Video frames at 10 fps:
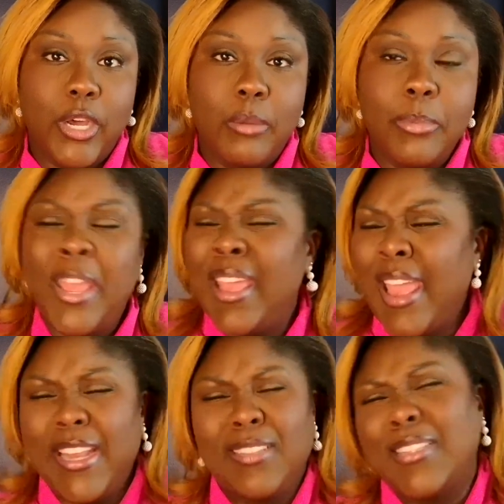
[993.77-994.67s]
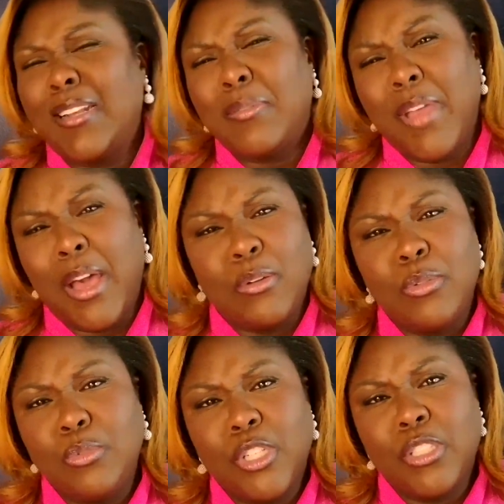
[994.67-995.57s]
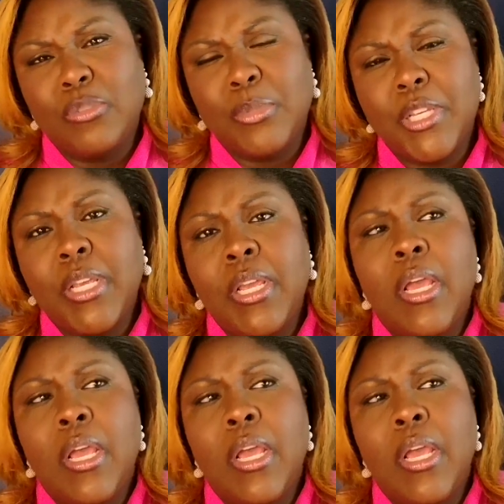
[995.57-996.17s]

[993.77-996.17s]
up. And that's not a value judgment.